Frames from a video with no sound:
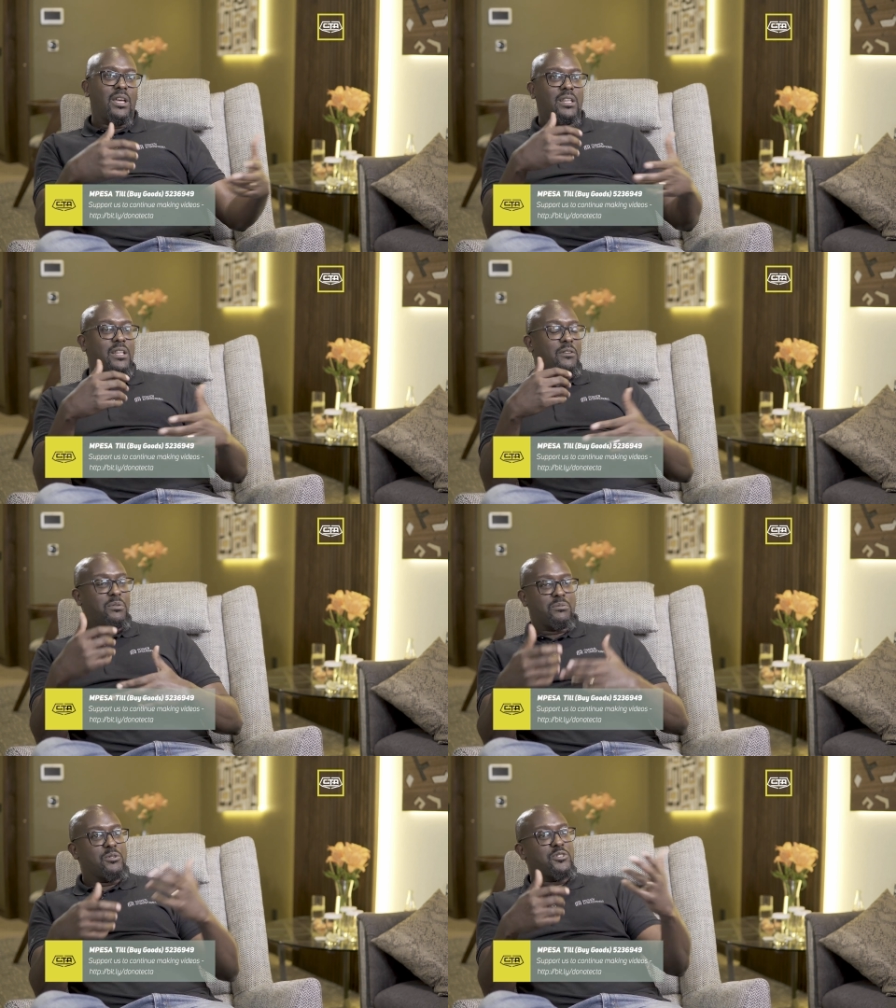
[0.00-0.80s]
And then
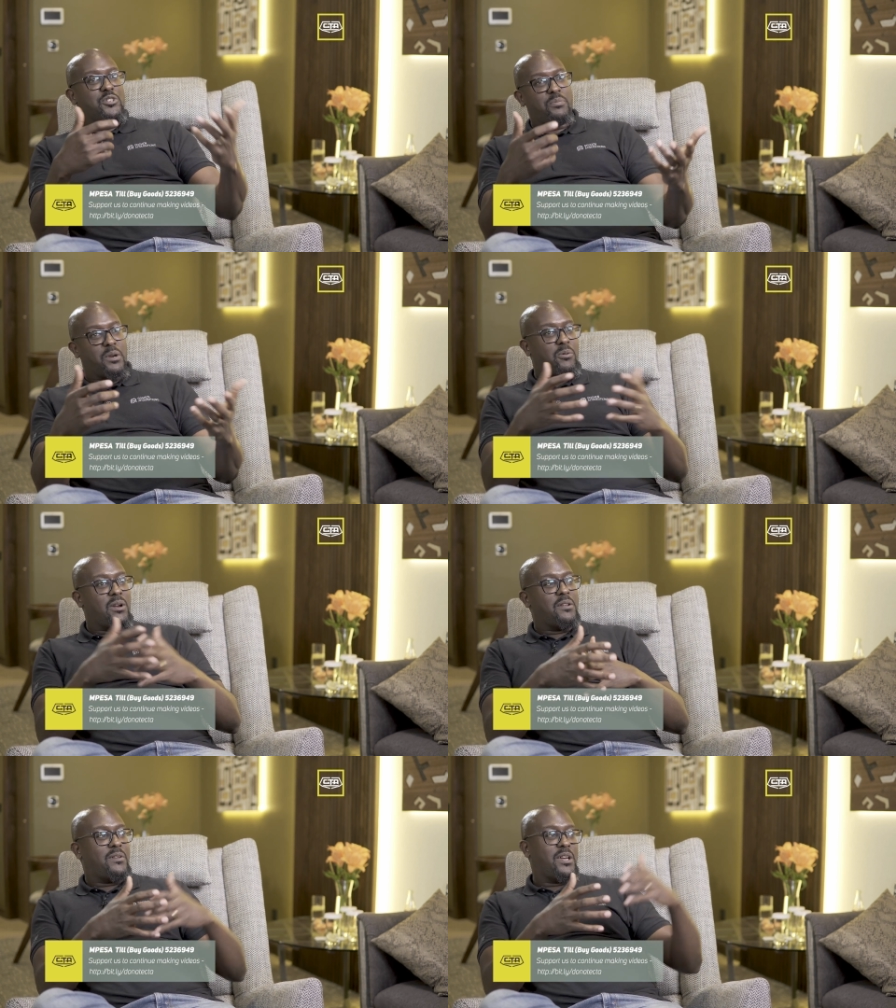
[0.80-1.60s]
from those you
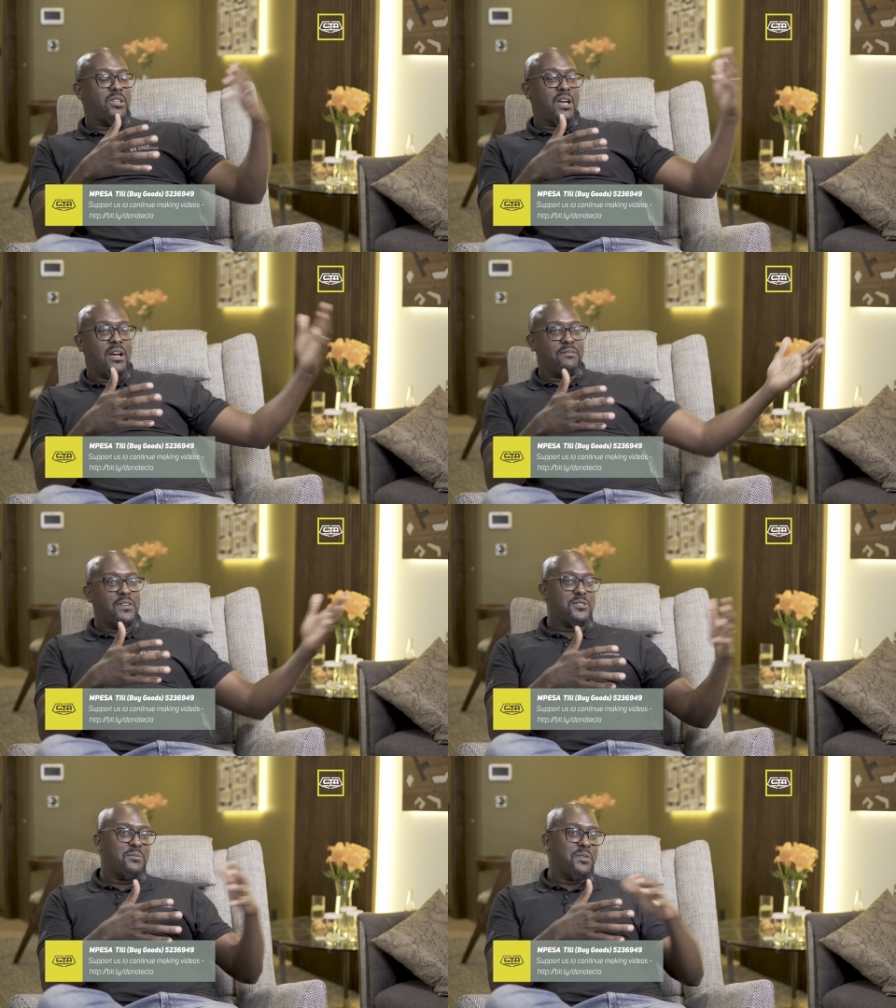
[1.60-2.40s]
pre-qualify and you have
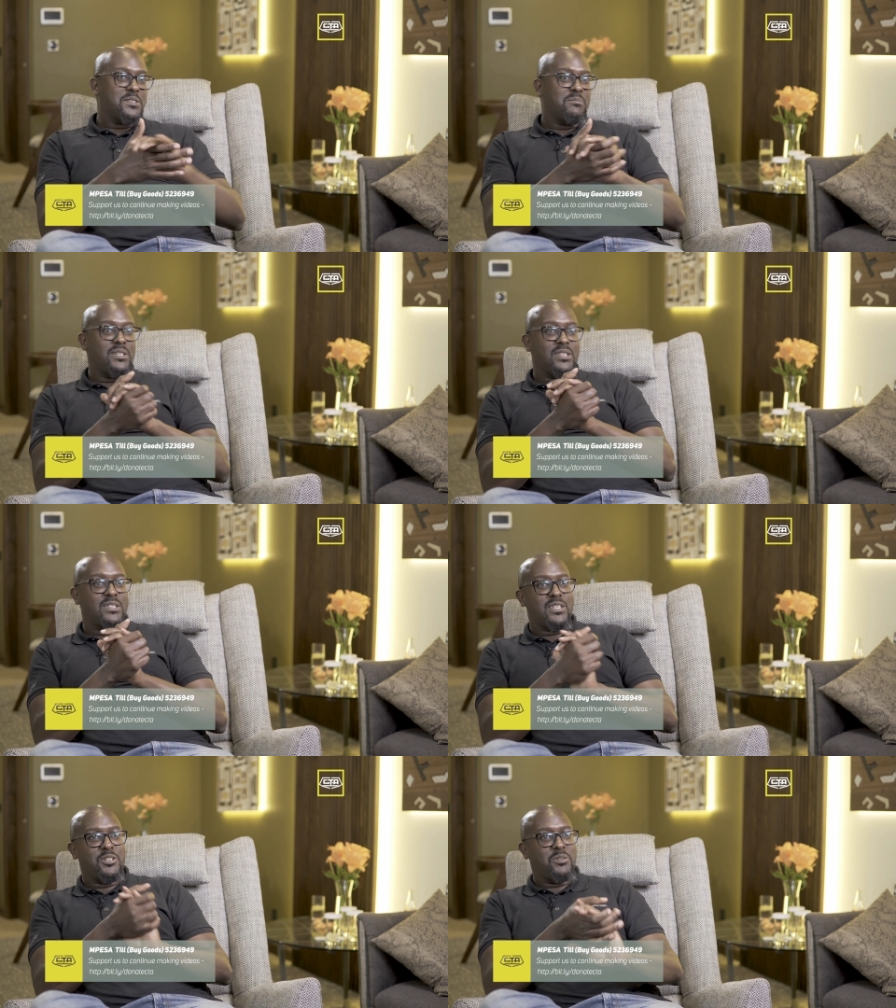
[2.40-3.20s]
face-to-face
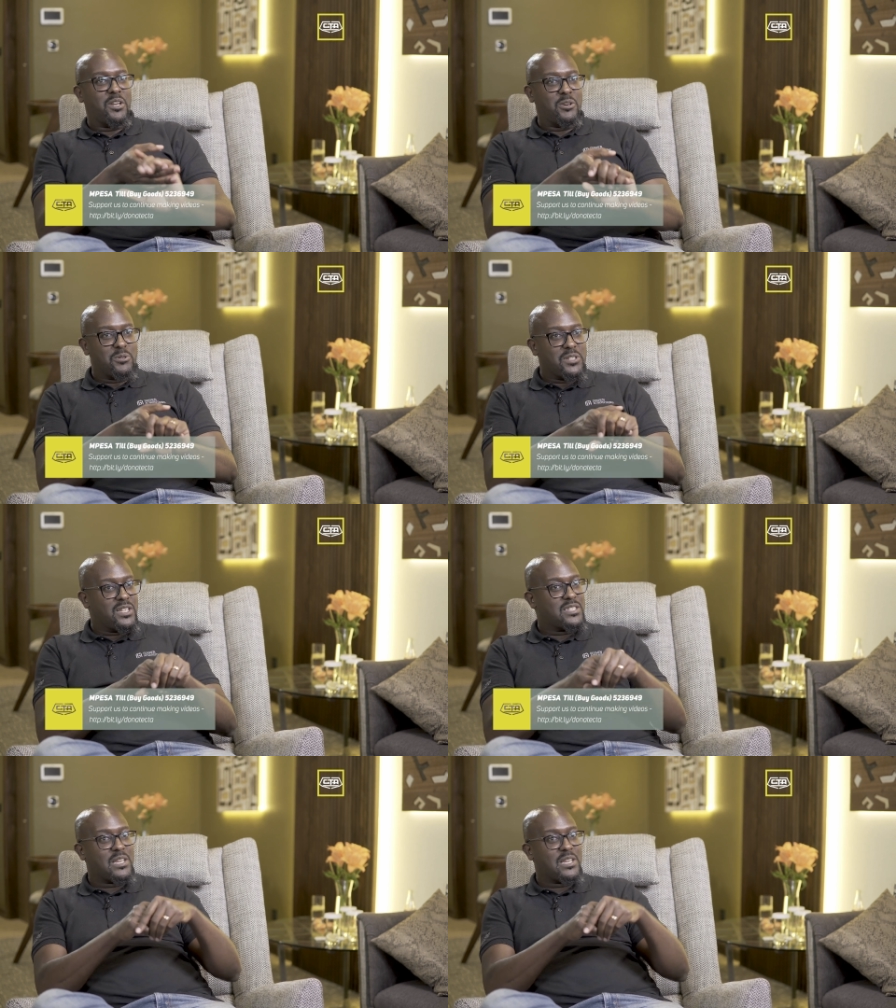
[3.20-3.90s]
meetings and you negotiate.